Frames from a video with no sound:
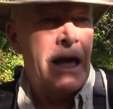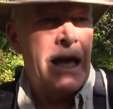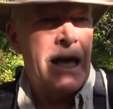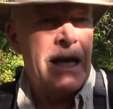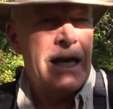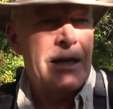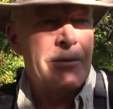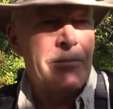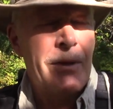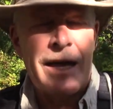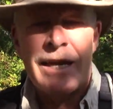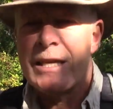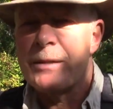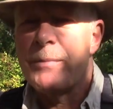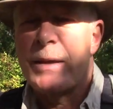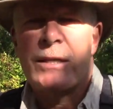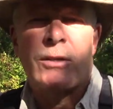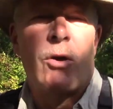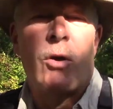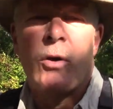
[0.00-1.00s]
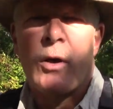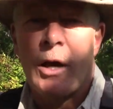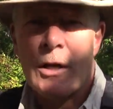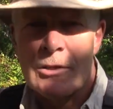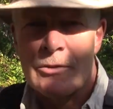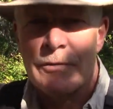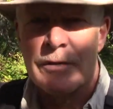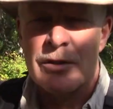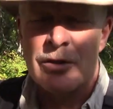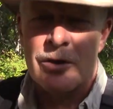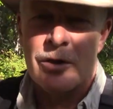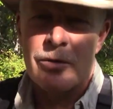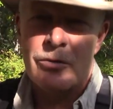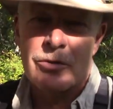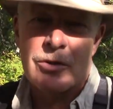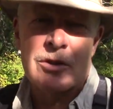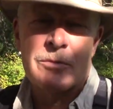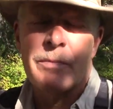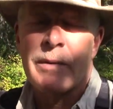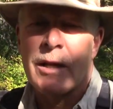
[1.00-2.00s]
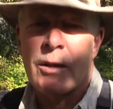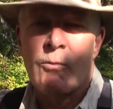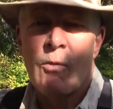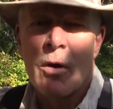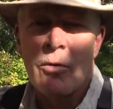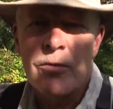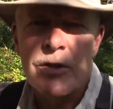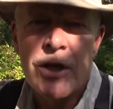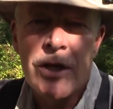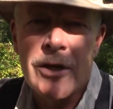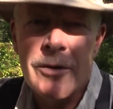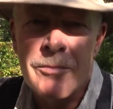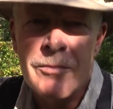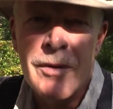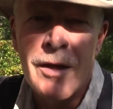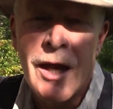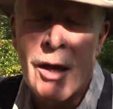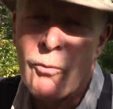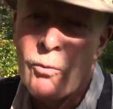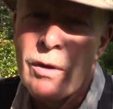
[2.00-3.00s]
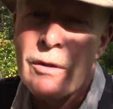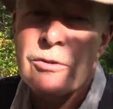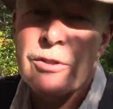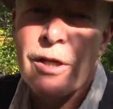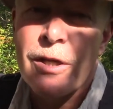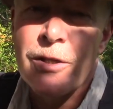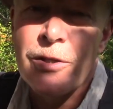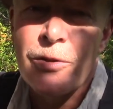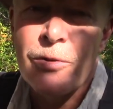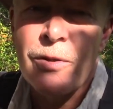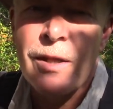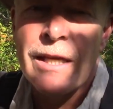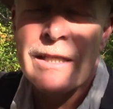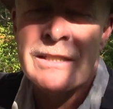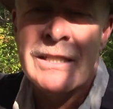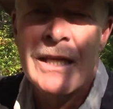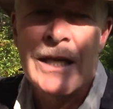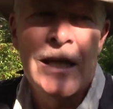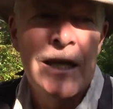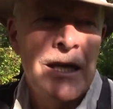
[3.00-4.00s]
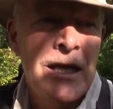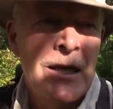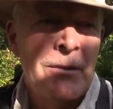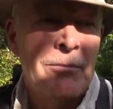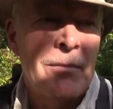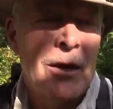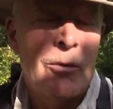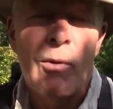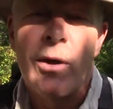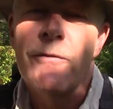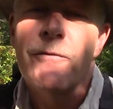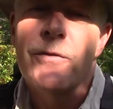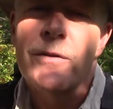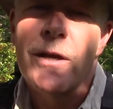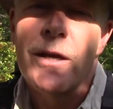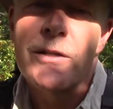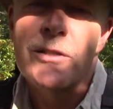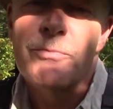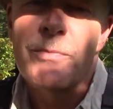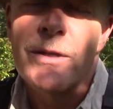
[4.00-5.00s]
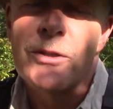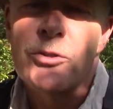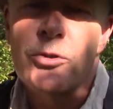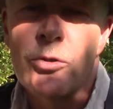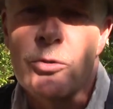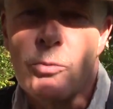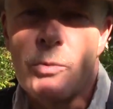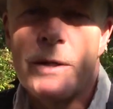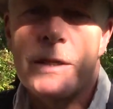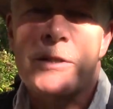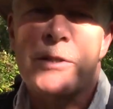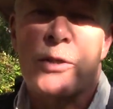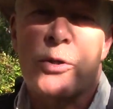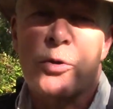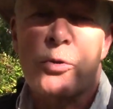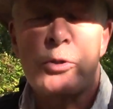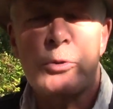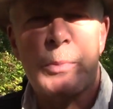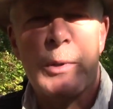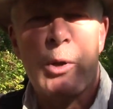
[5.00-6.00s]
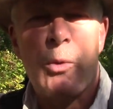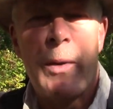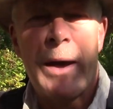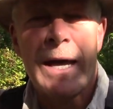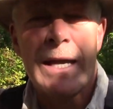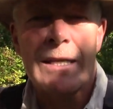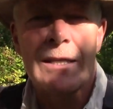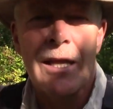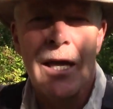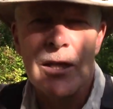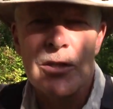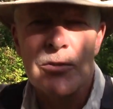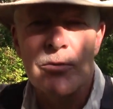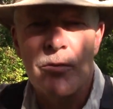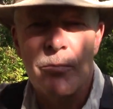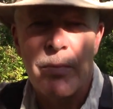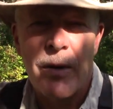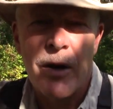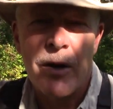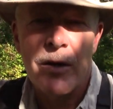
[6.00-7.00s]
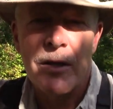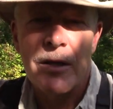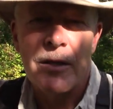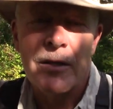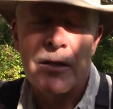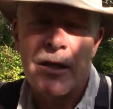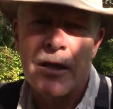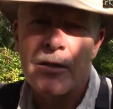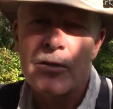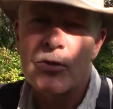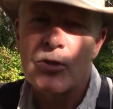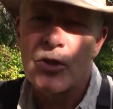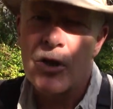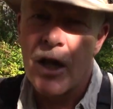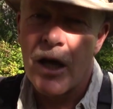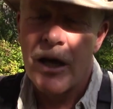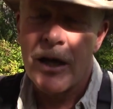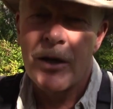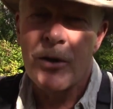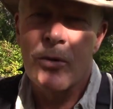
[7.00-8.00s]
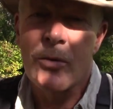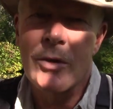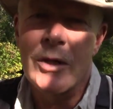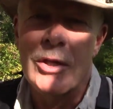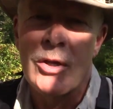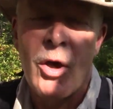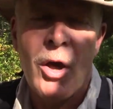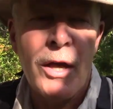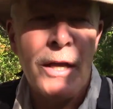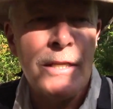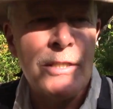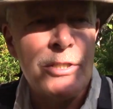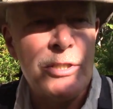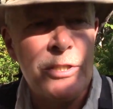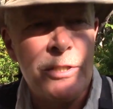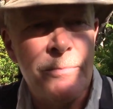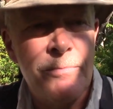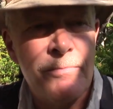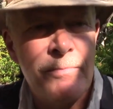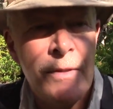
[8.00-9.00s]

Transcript: I can make all kinds of excuses, but I won't. I will tell you that my wife and I spent two weeks in Kouchibouguac National Park at the end of July, early August.